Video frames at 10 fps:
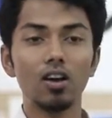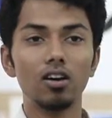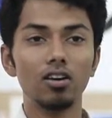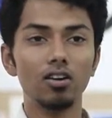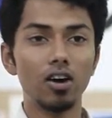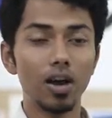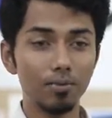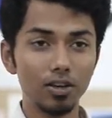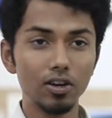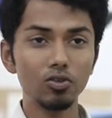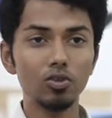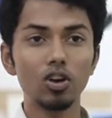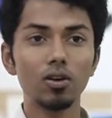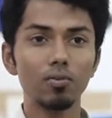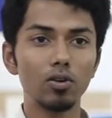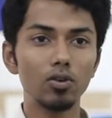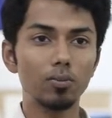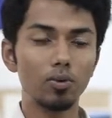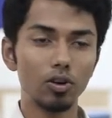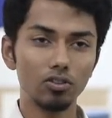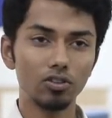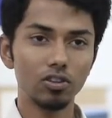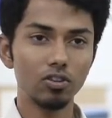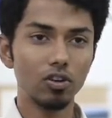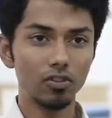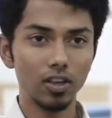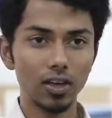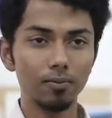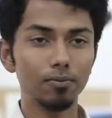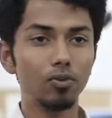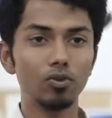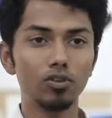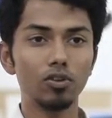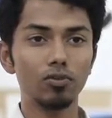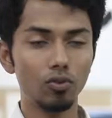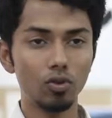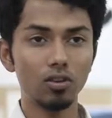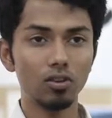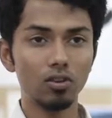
I am here to talk about the production of the game 404.